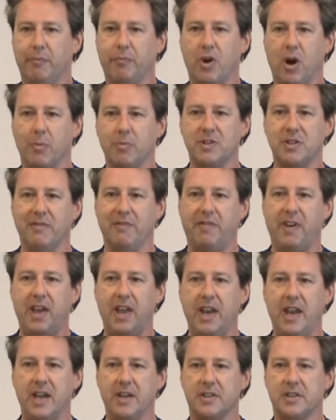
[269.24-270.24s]
It comes in
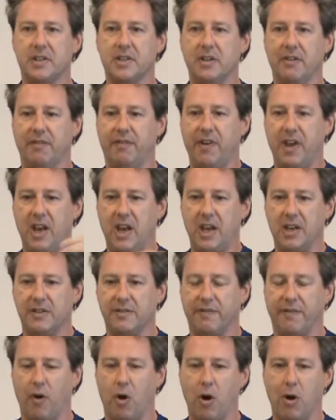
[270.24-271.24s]

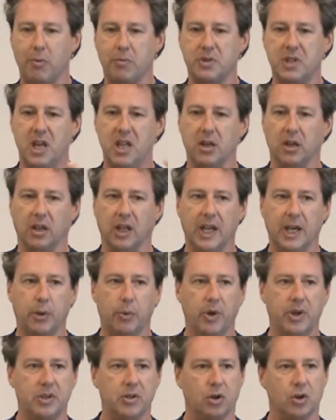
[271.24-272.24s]
various forms, either
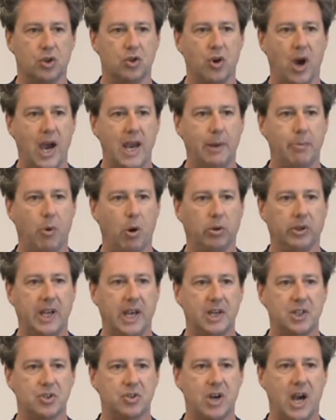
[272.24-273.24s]
liquid or dried malt
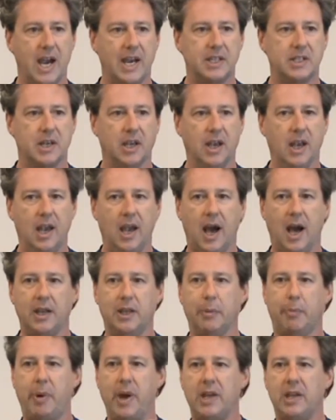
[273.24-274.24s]
extract.
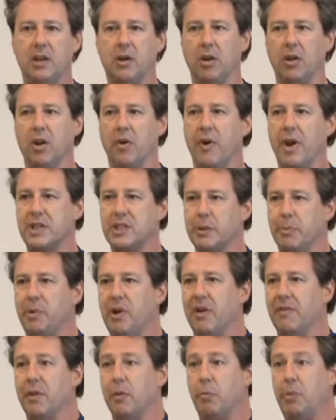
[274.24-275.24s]
And depending on the
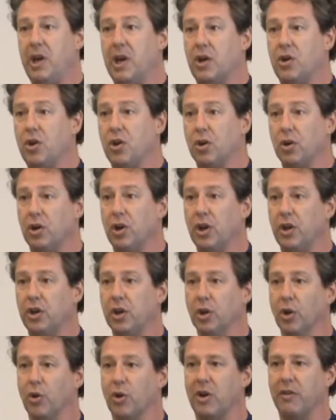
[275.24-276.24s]
recipe of the beer
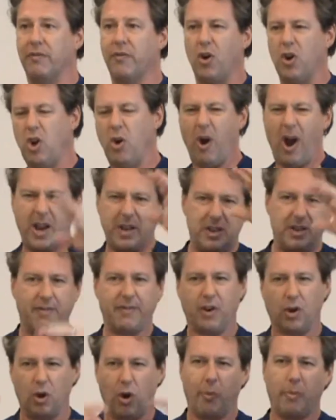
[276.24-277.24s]
you're looking for, you add
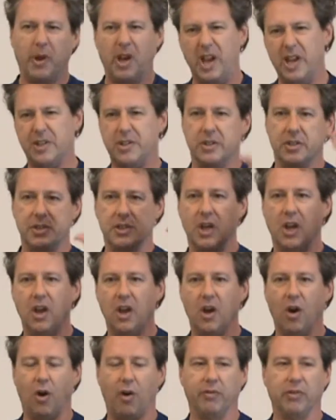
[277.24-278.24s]
different combinations
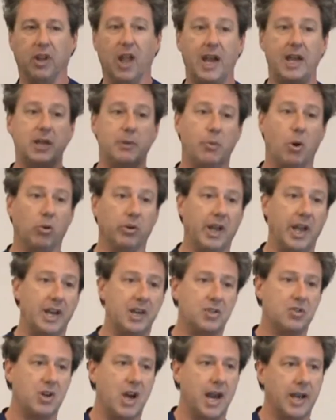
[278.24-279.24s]
of light malt
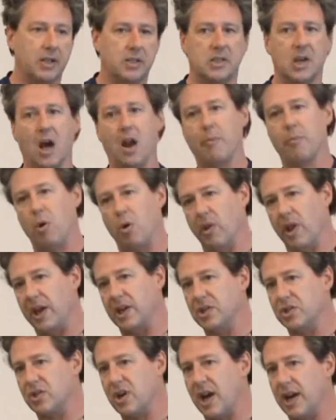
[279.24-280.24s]
extract, dark malt
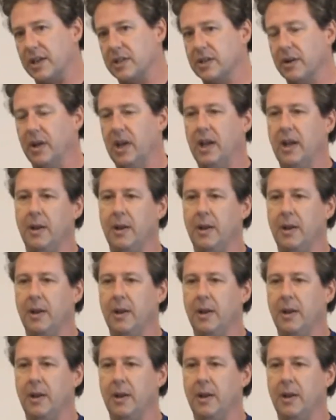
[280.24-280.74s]
extract,